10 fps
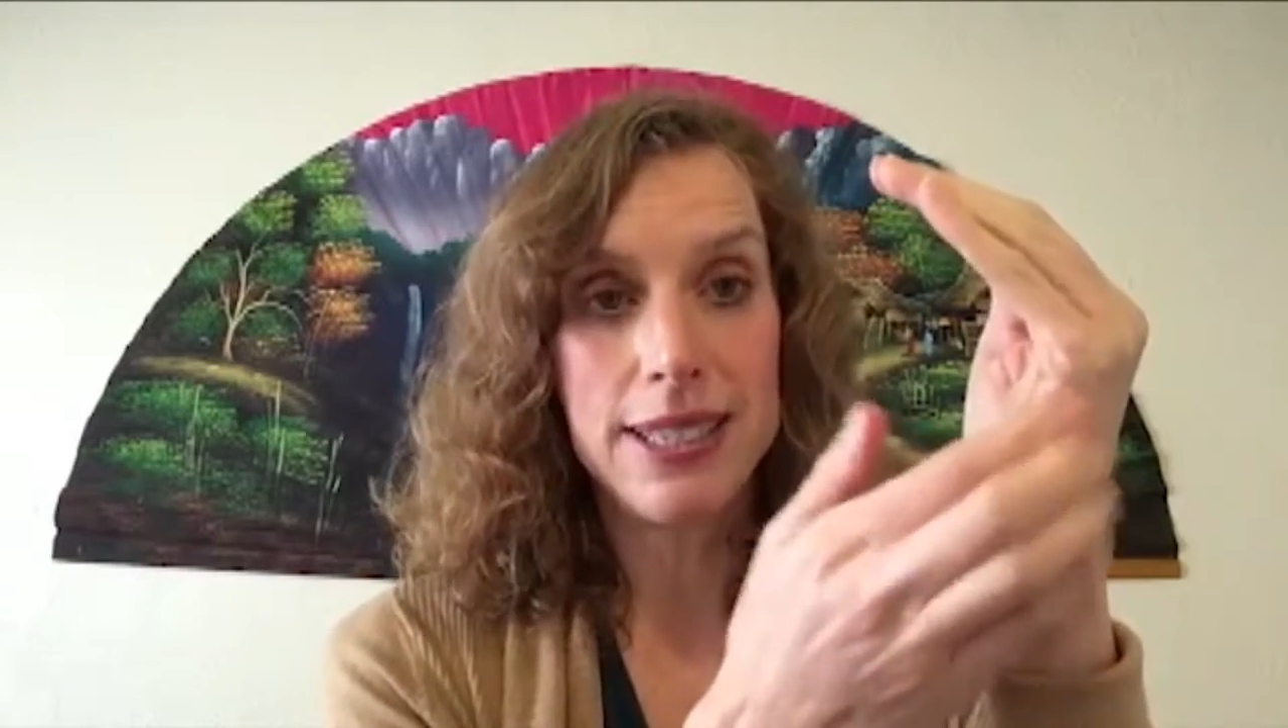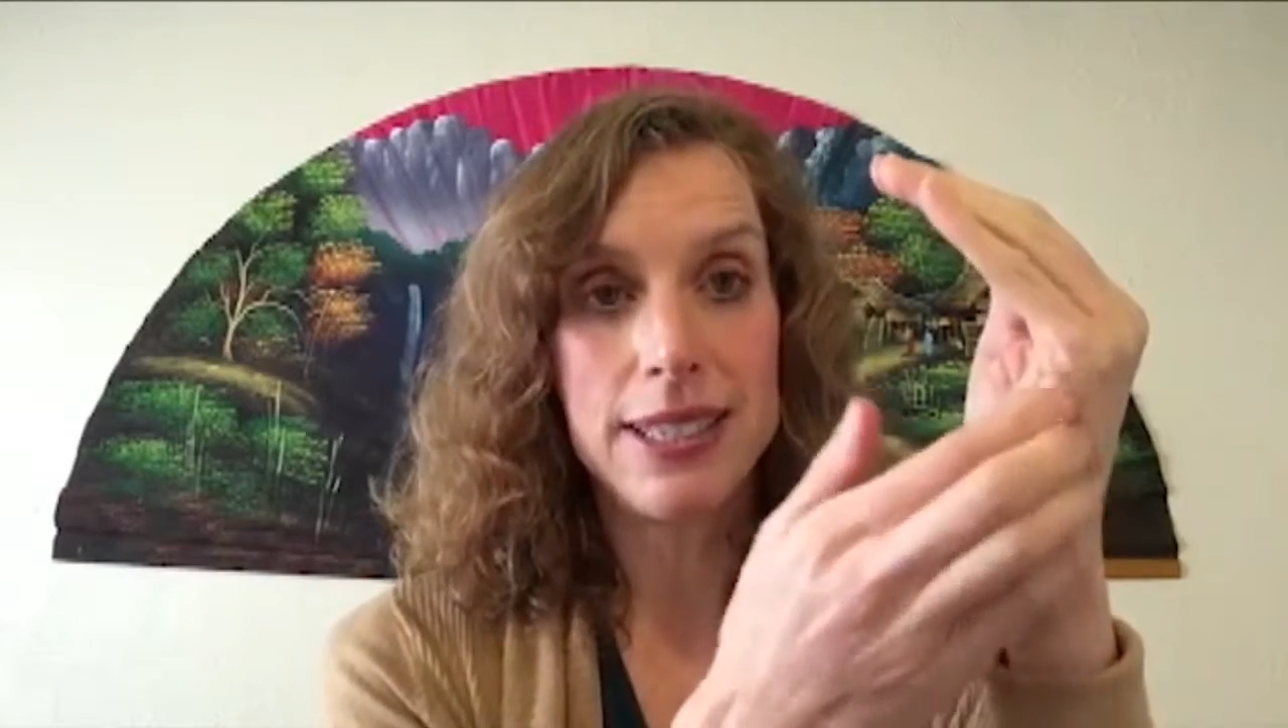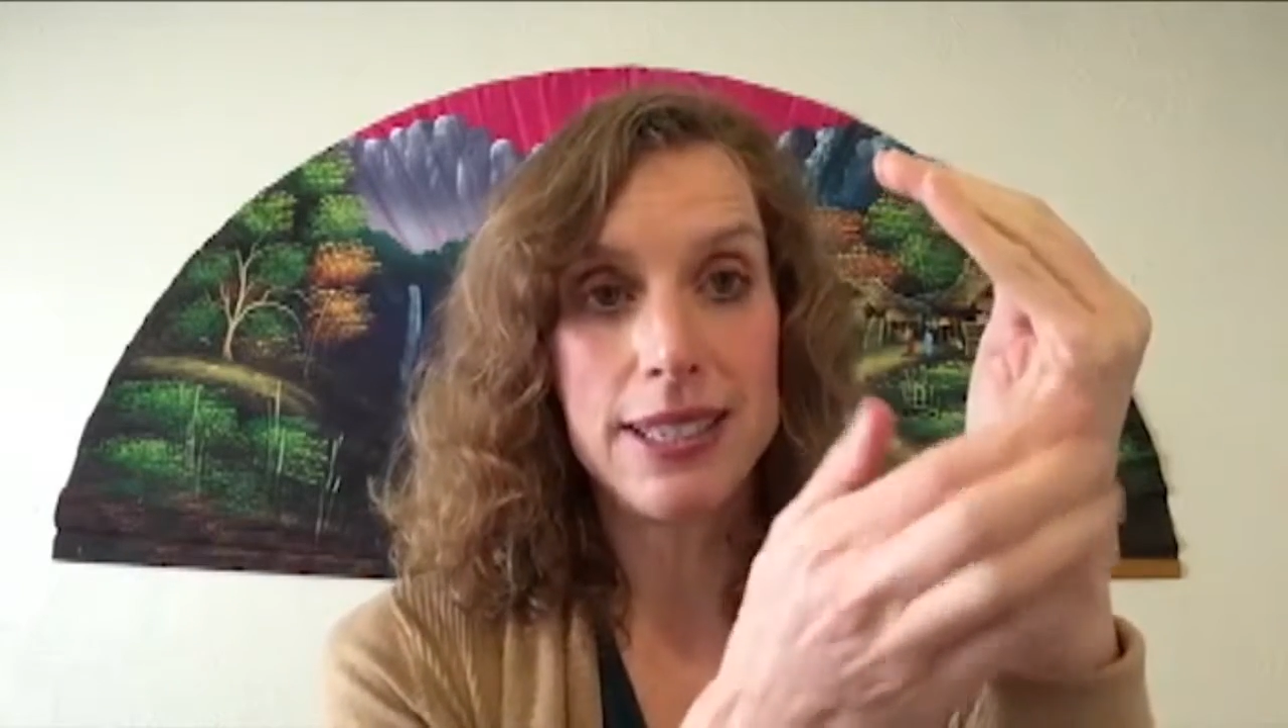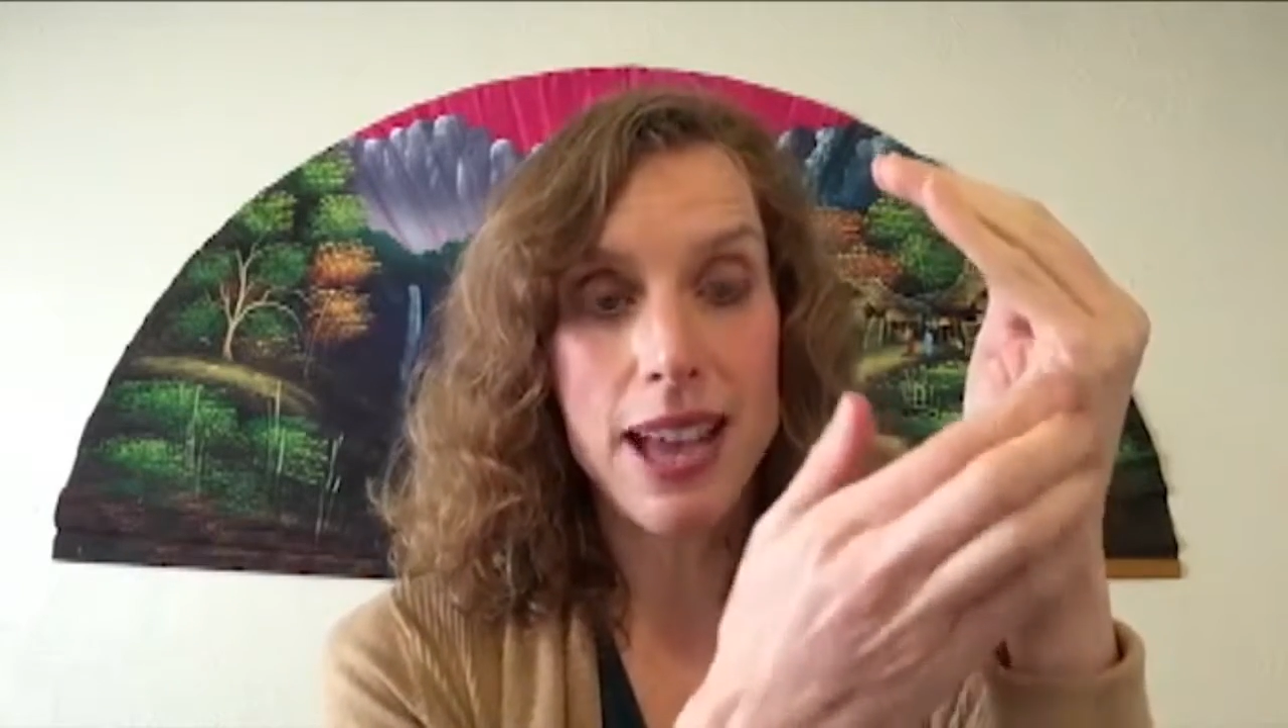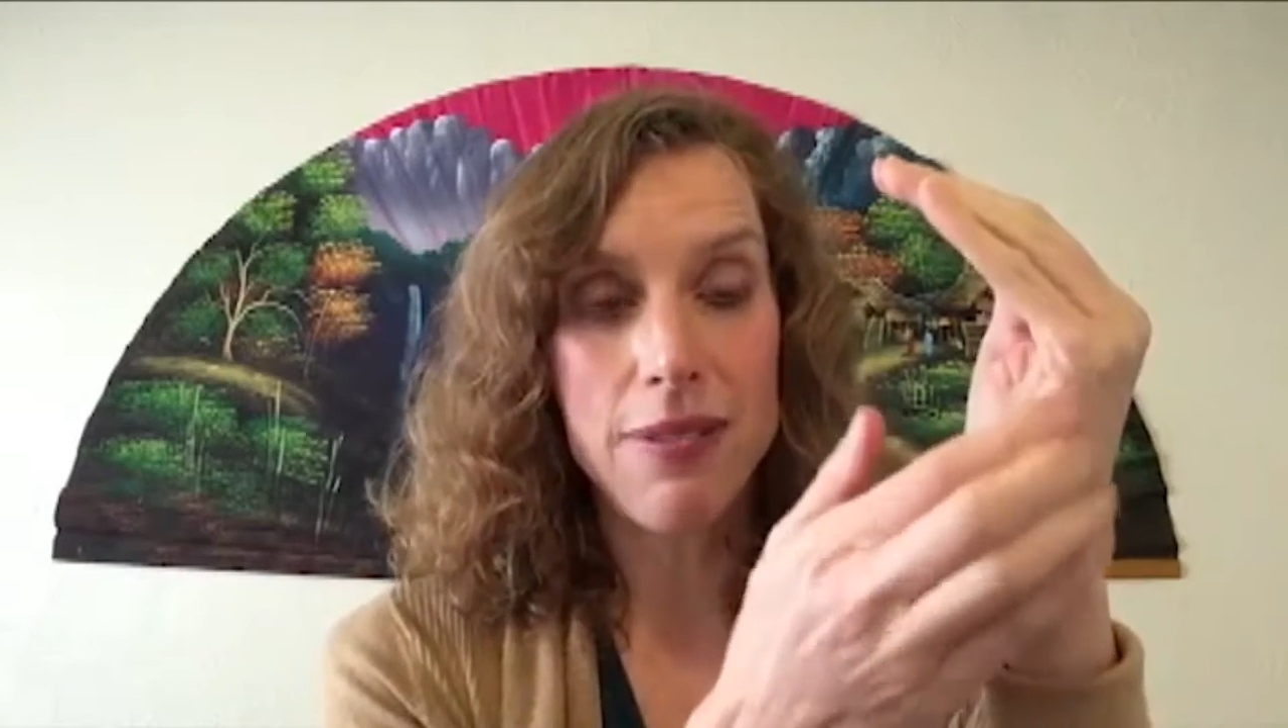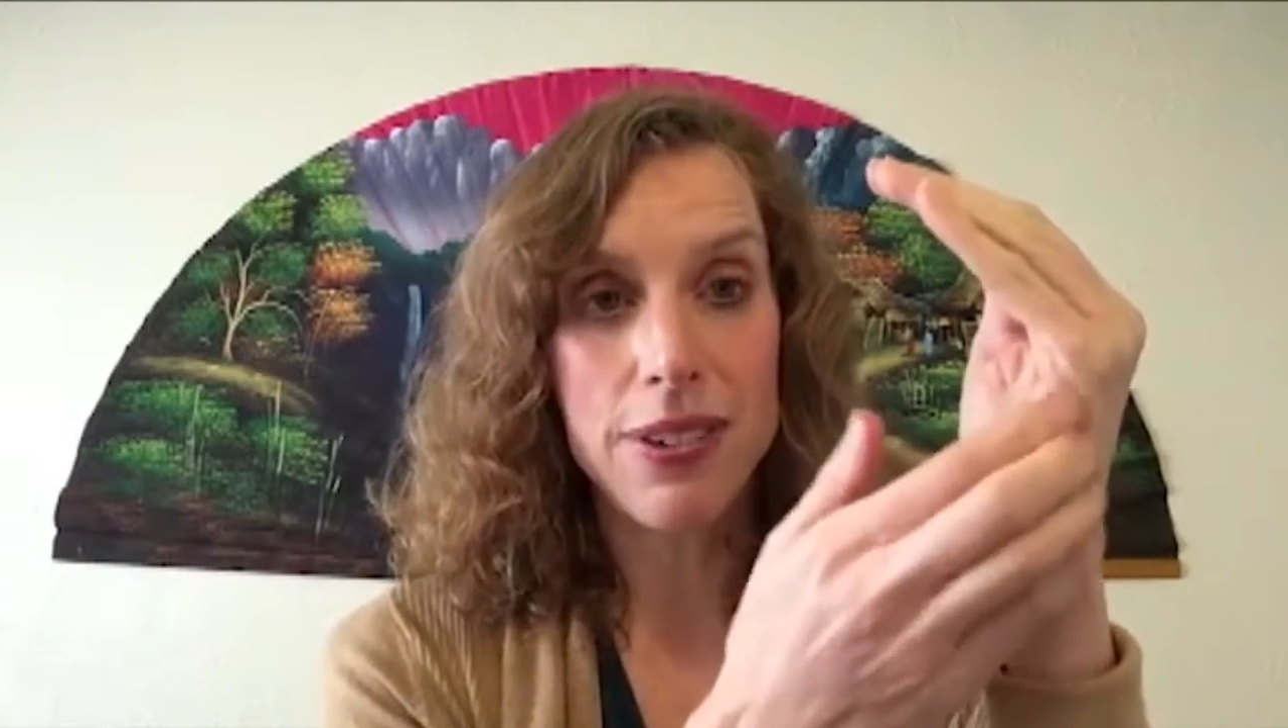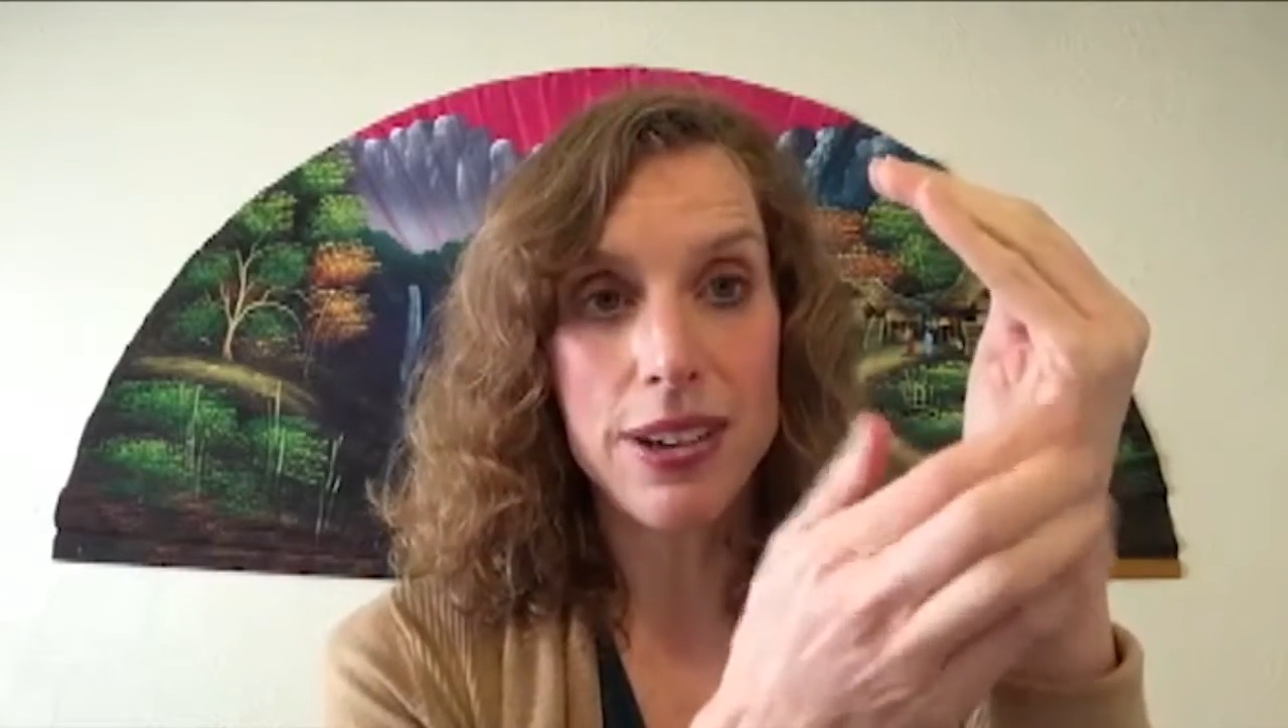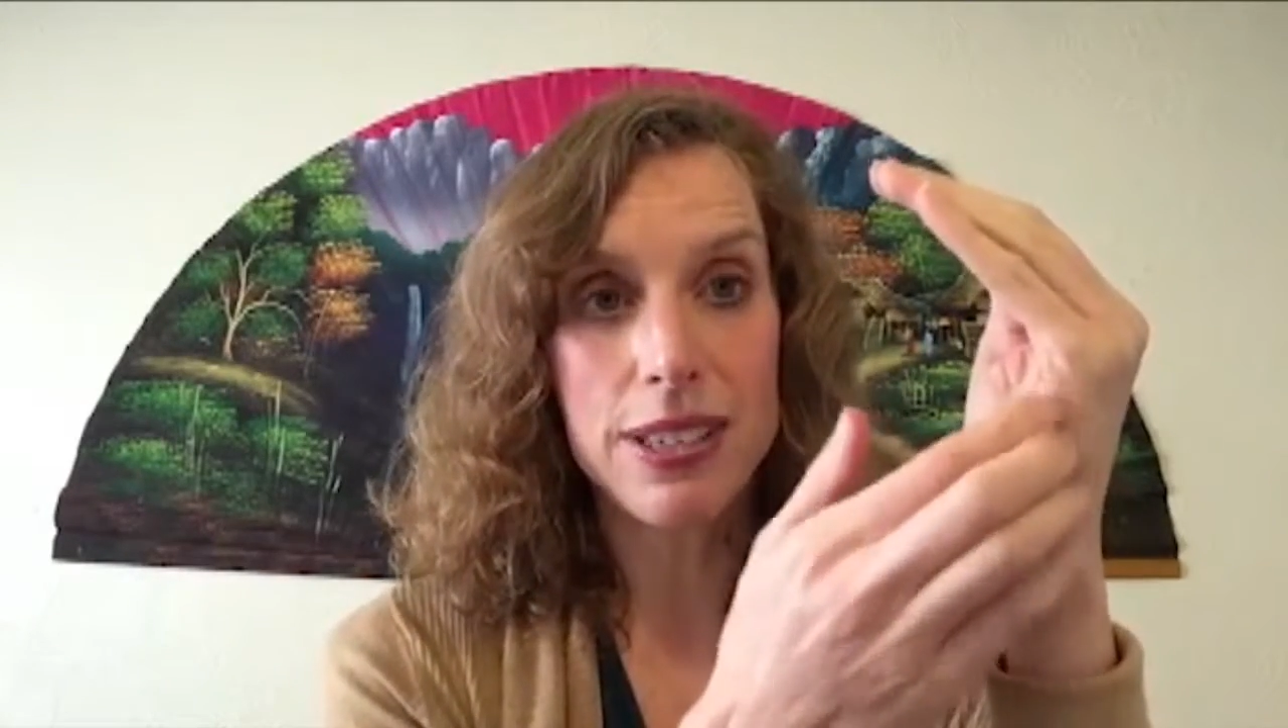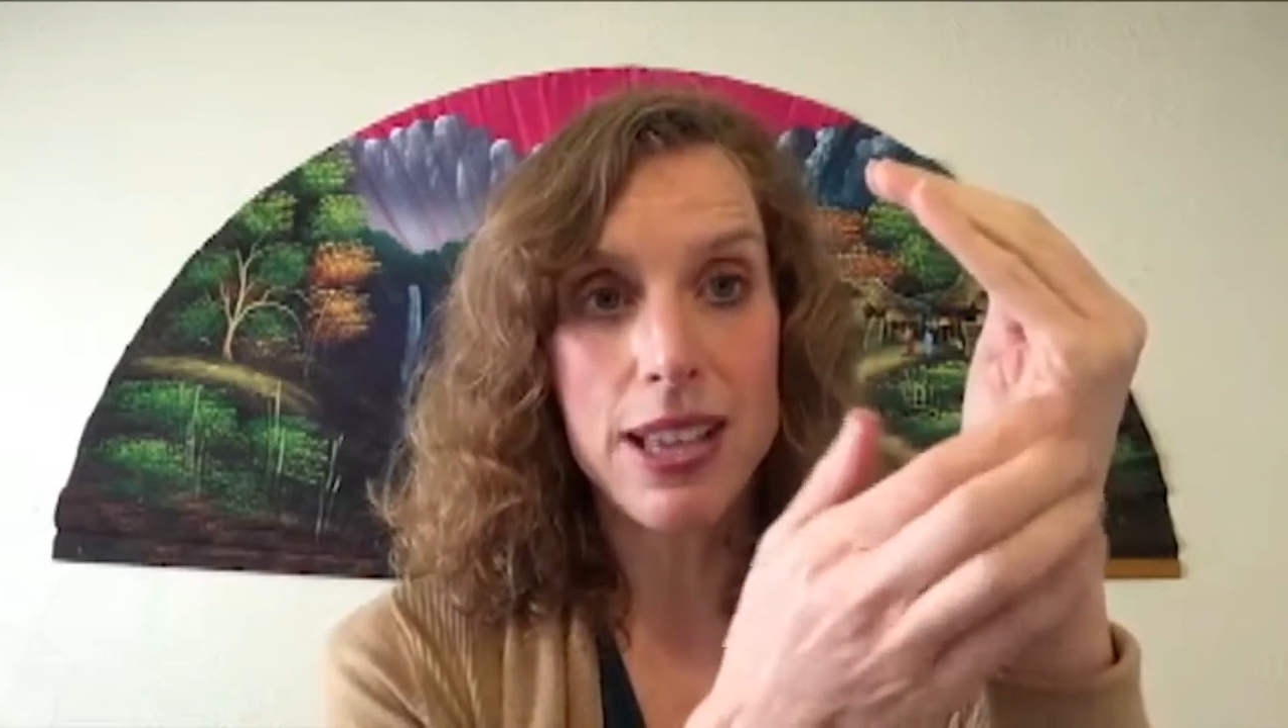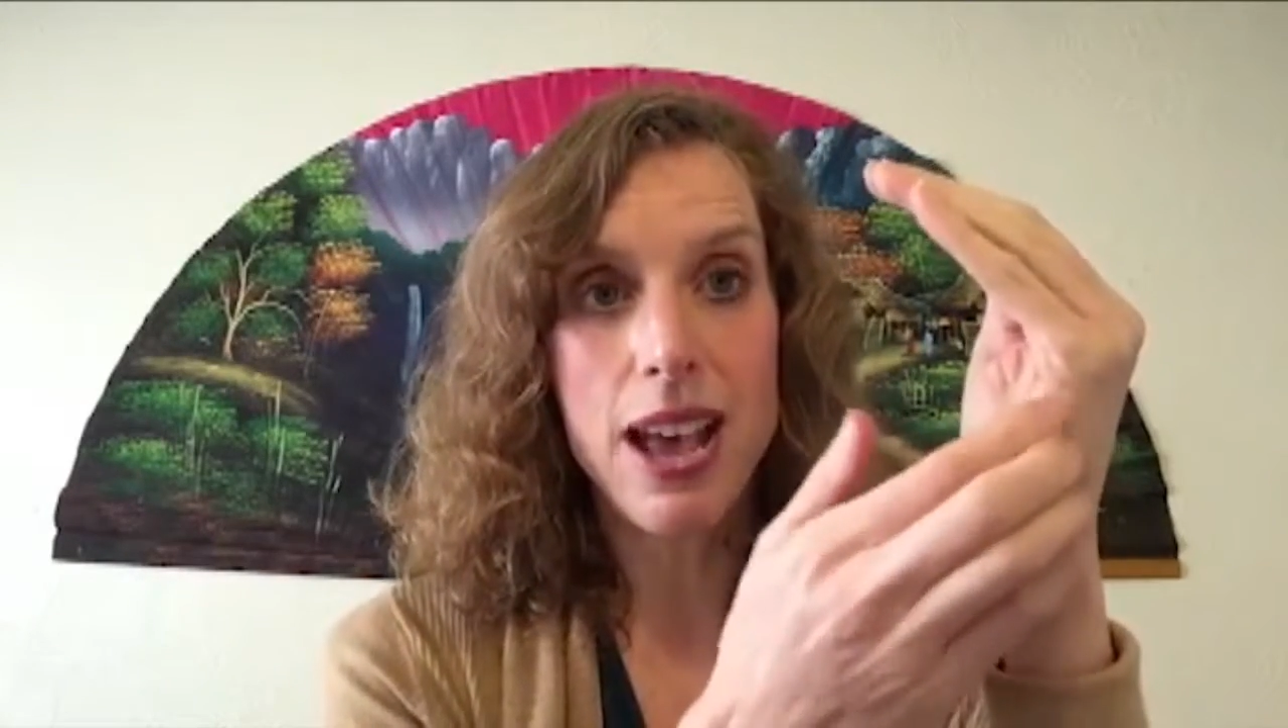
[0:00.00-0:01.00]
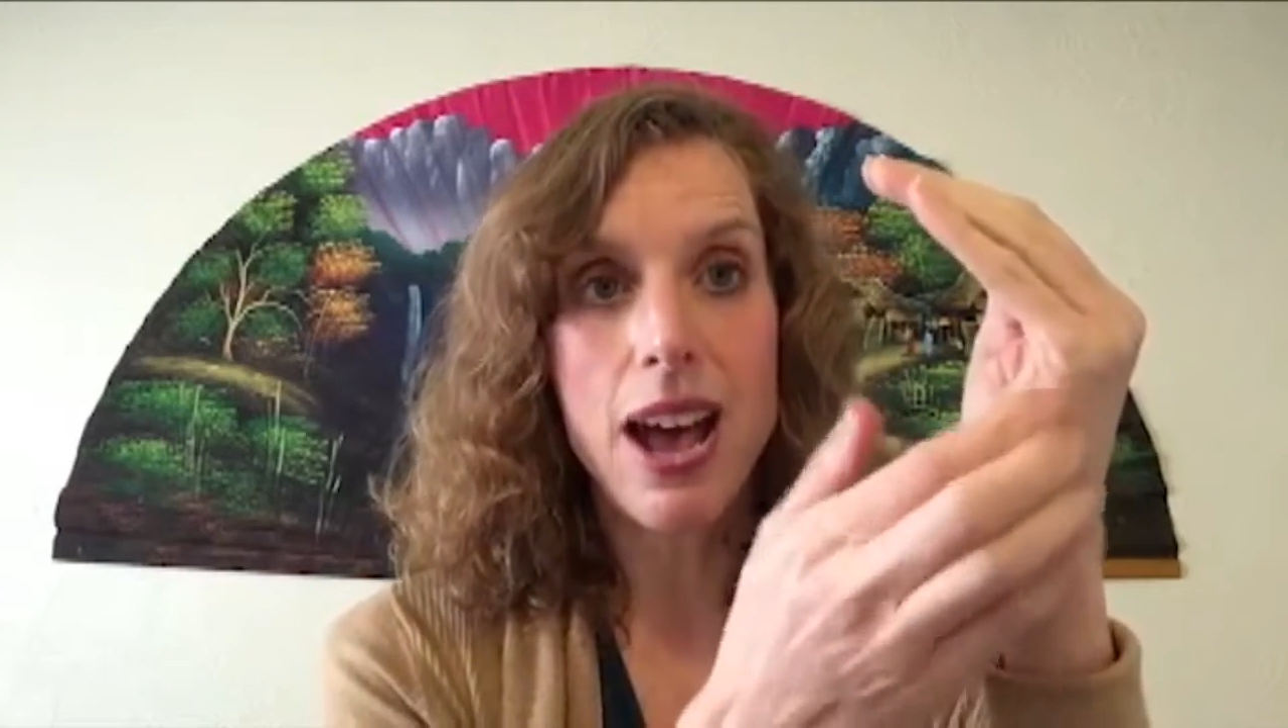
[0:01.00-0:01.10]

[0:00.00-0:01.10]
discomfort,